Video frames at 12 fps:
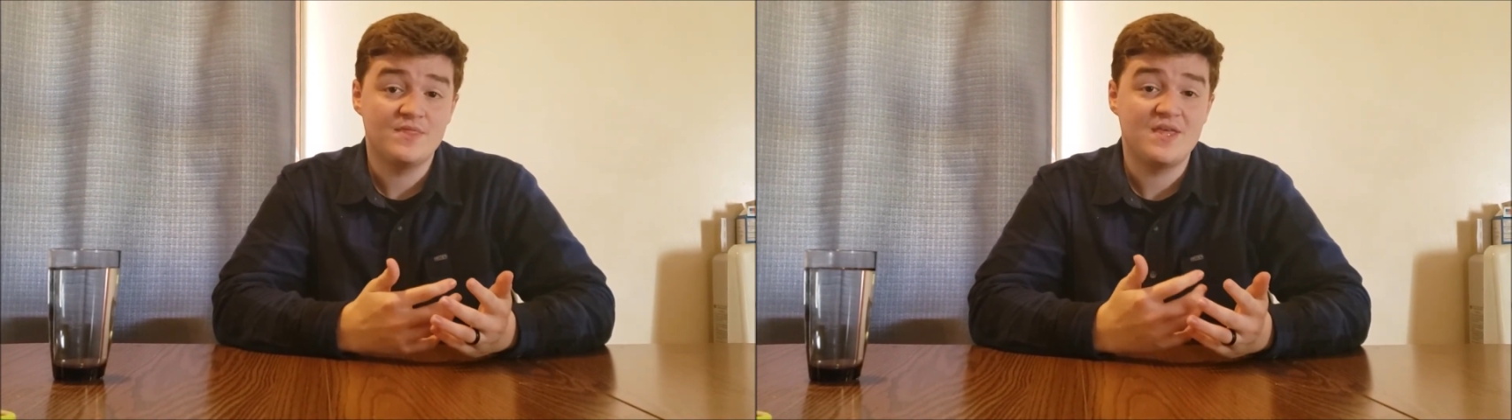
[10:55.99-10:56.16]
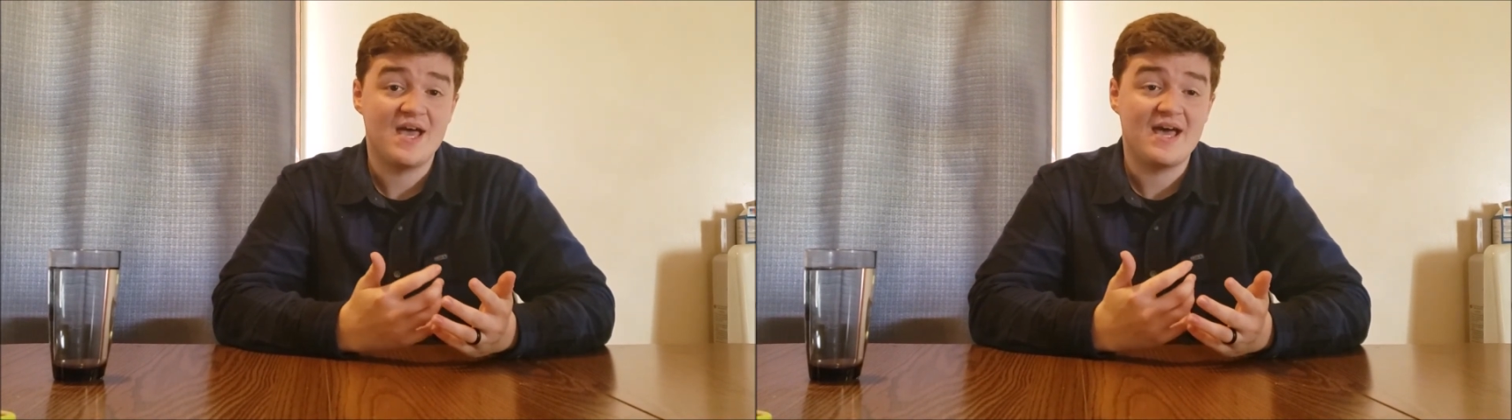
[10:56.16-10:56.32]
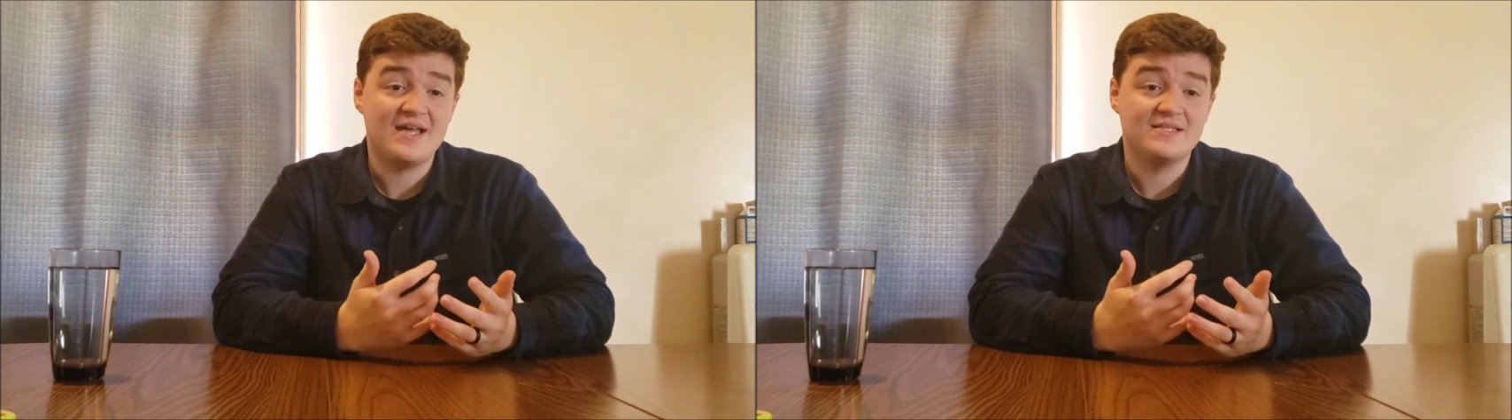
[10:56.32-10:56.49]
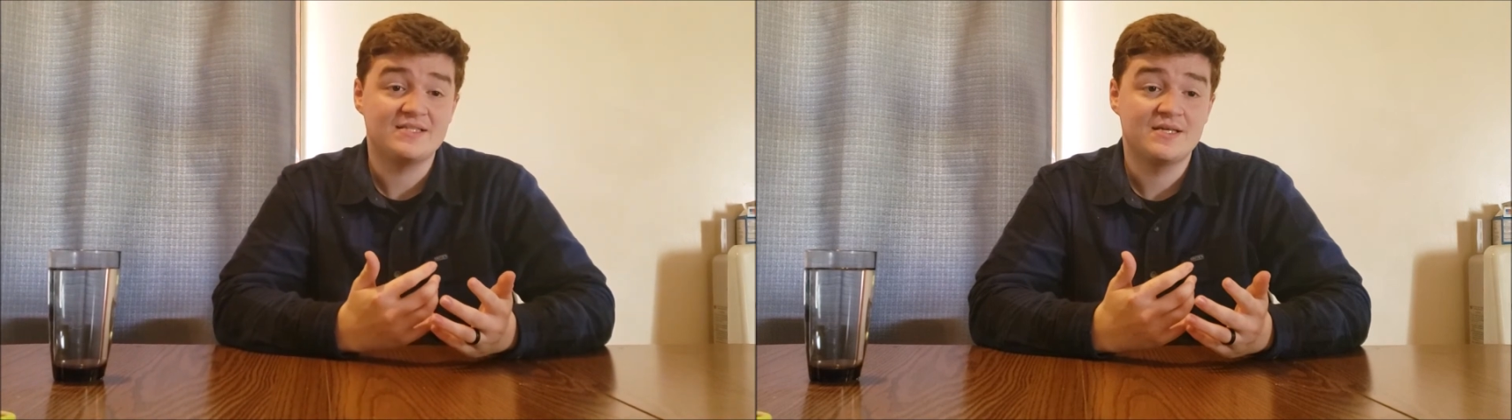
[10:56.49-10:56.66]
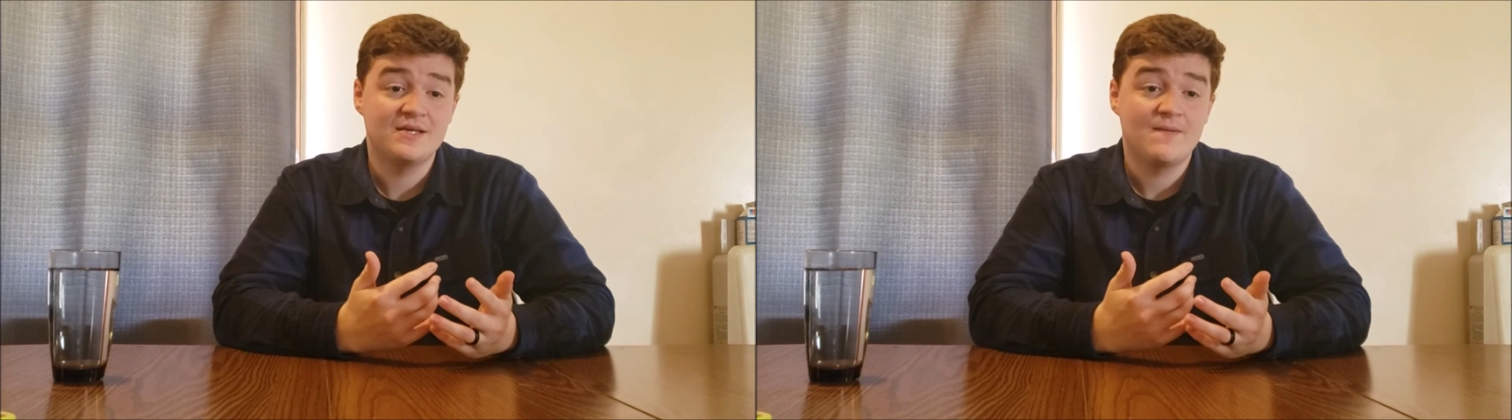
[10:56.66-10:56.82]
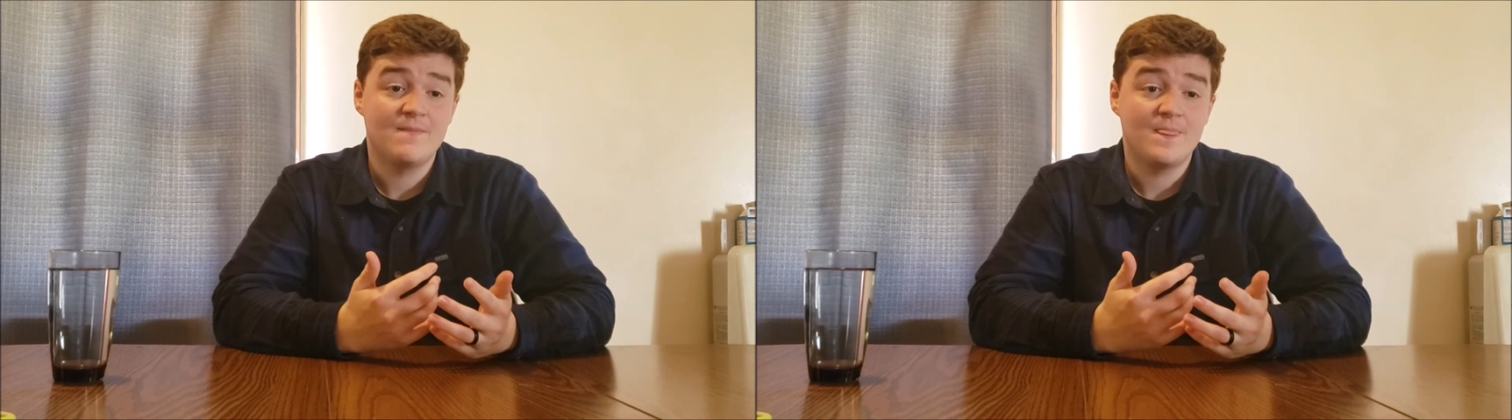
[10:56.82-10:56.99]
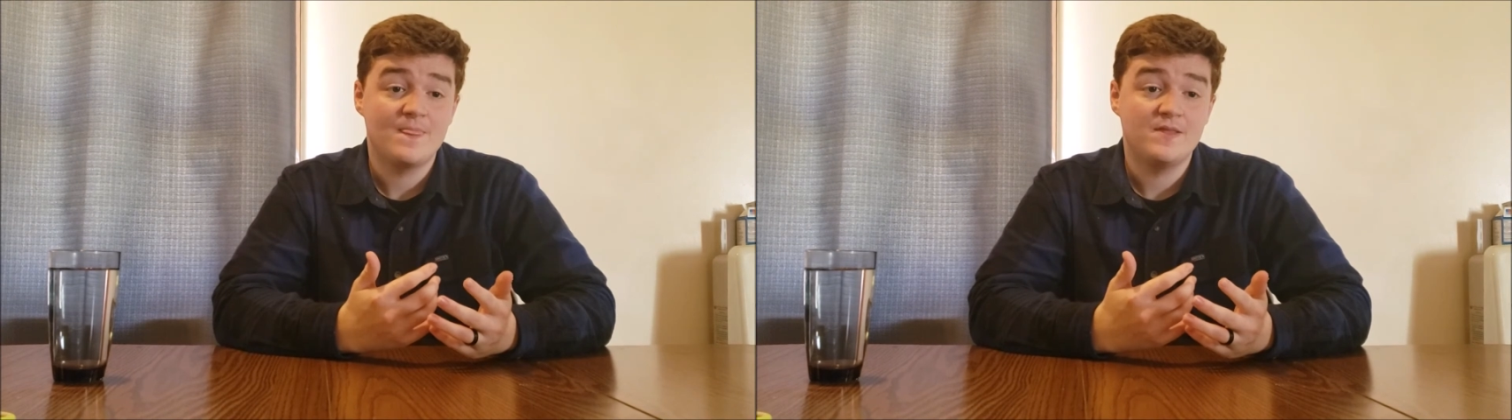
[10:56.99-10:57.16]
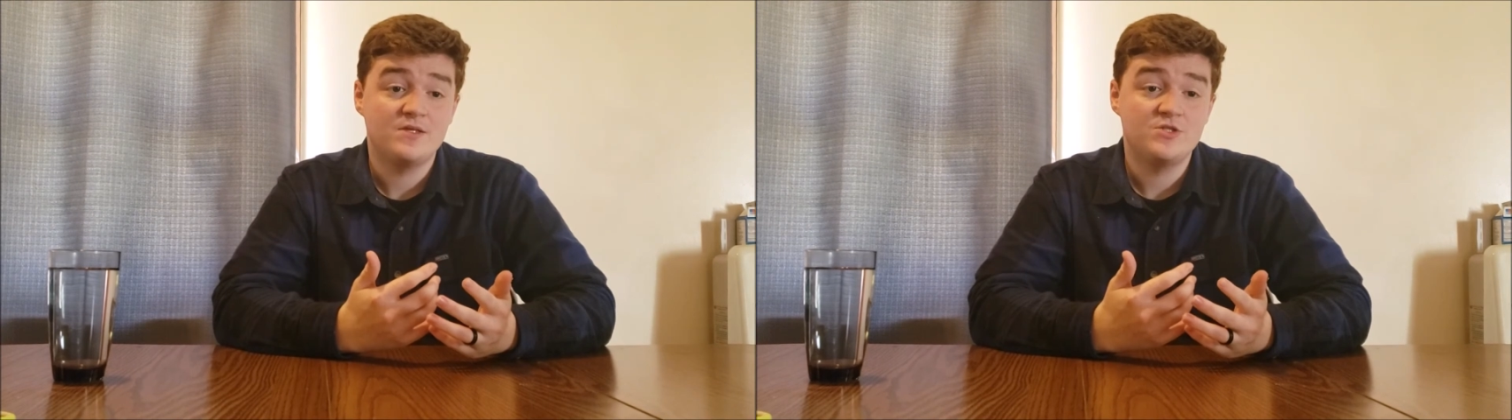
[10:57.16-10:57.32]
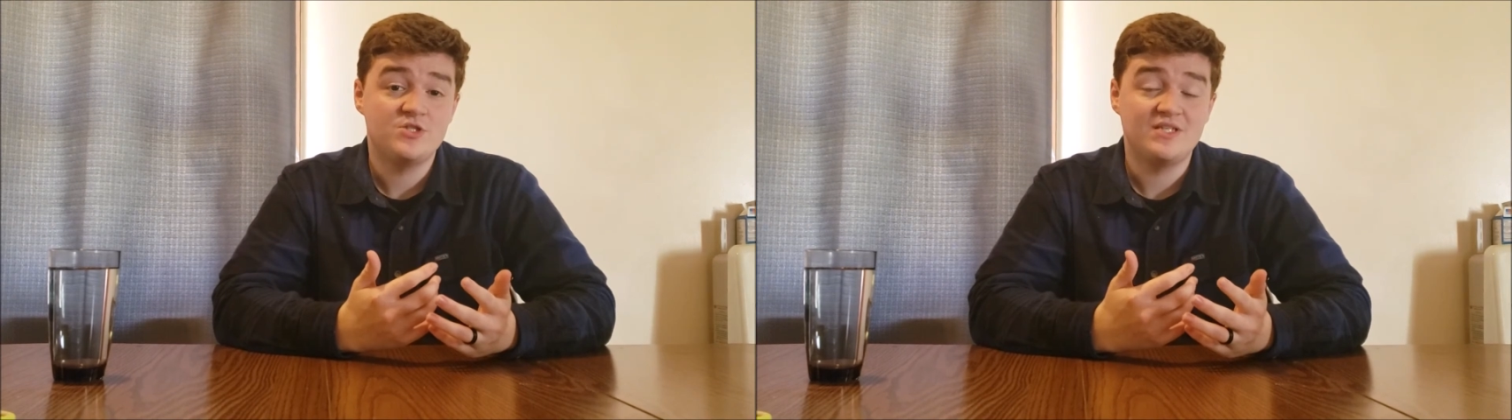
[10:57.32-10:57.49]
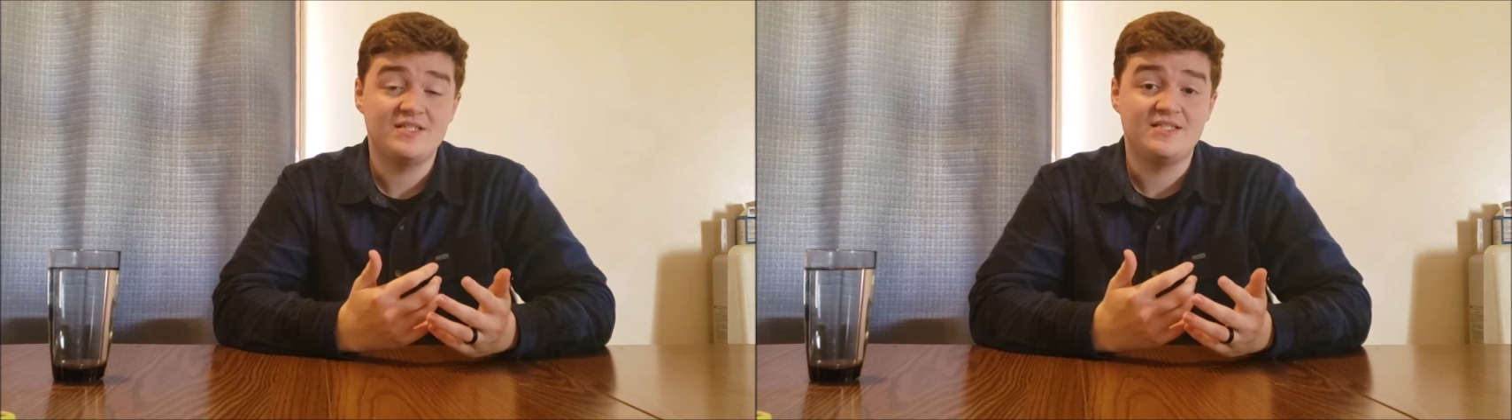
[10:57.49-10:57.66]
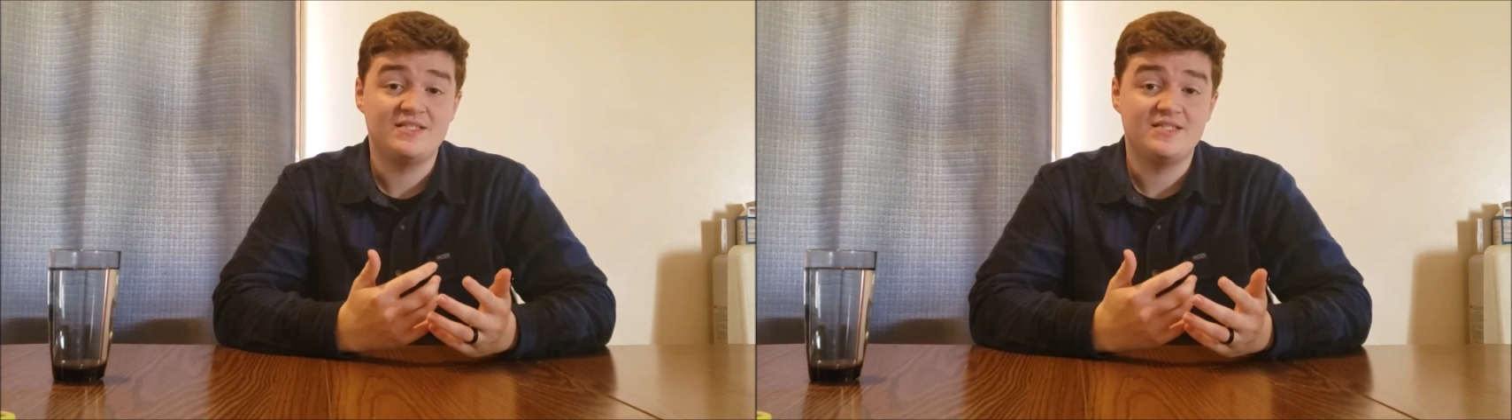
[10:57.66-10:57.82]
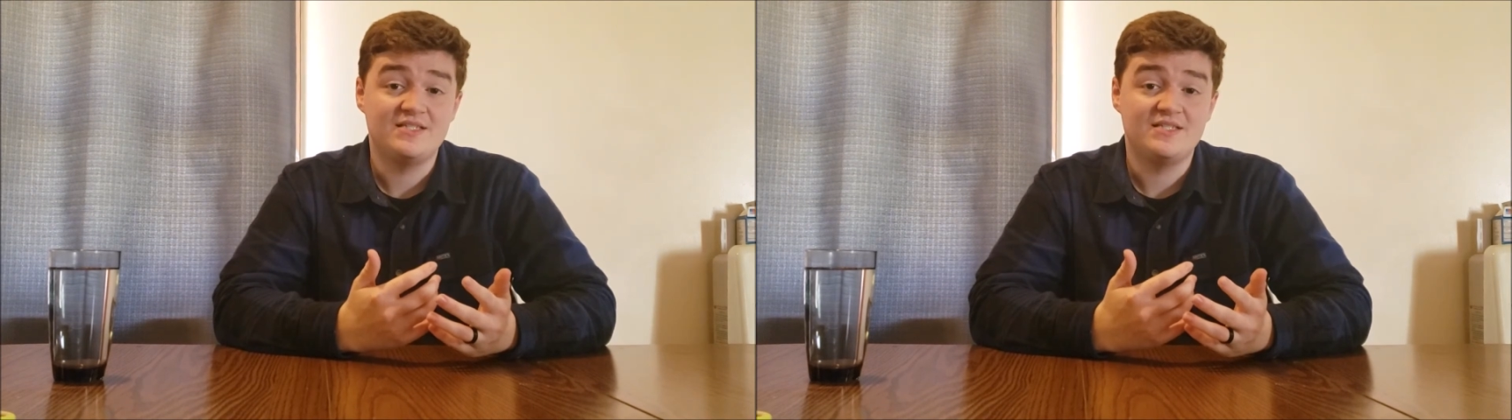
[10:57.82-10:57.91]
that she